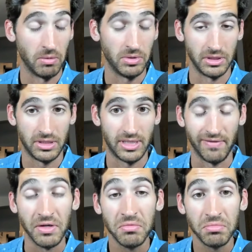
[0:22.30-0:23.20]

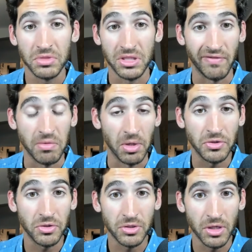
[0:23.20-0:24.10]
seven
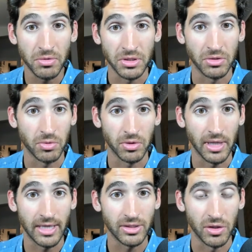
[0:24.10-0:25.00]
months or so since we were
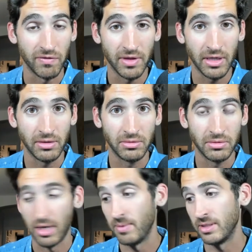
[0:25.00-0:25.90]
last over there?
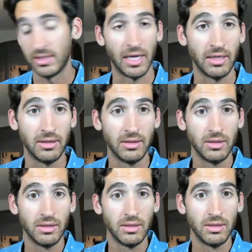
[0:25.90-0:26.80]
I mean, it's like,
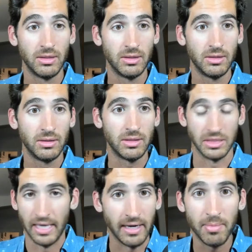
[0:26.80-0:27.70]
does
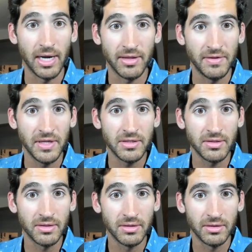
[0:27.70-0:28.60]
it get any better than
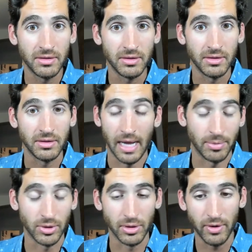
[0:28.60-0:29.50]
this?
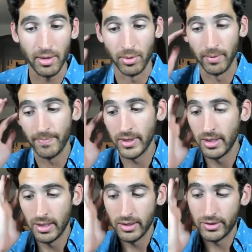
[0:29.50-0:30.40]
Absolutely incredible.
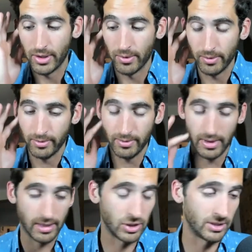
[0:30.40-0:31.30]
So,
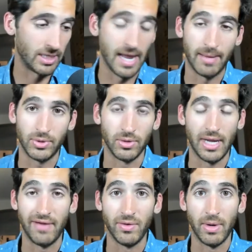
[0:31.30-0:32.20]
just an absolute
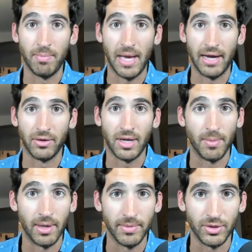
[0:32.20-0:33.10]
heavyweight battle
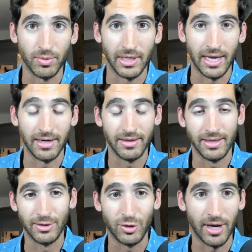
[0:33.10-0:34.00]
coming up this weekend
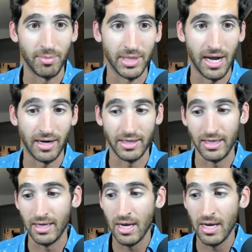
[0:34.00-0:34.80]
in Strade Bianche.